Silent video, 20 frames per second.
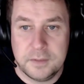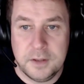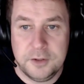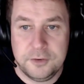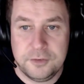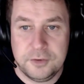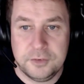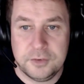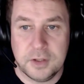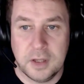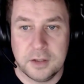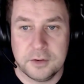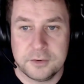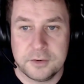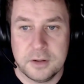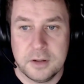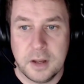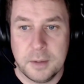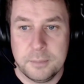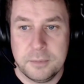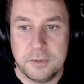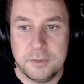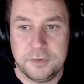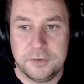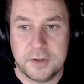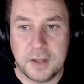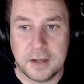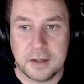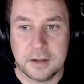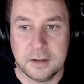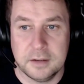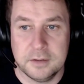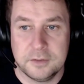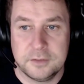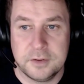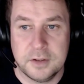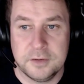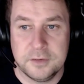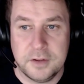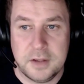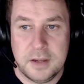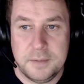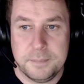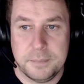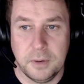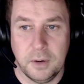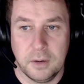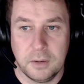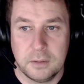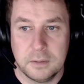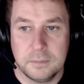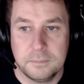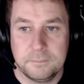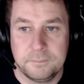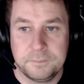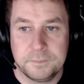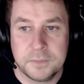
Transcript: This returns the number of seconds since epoch.